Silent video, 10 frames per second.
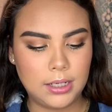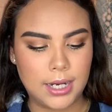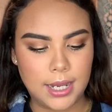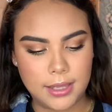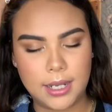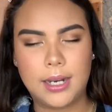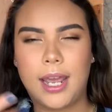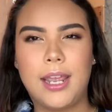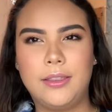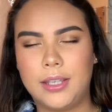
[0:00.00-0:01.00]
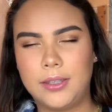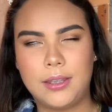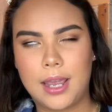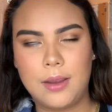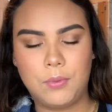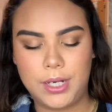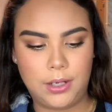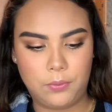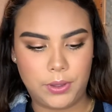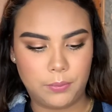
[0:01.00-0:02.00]
And then I went
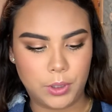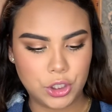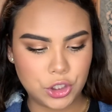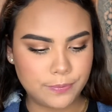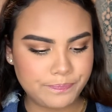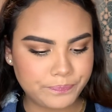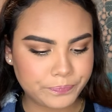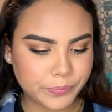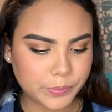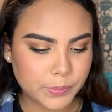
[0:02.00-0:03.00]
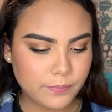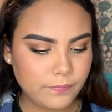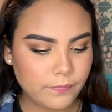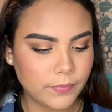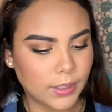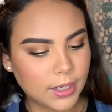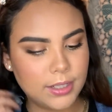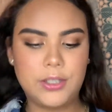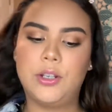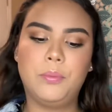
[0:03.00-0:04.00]
in with the brush.
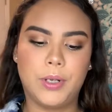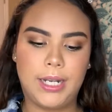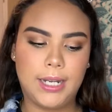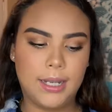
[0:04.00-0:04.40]
It's so pretty.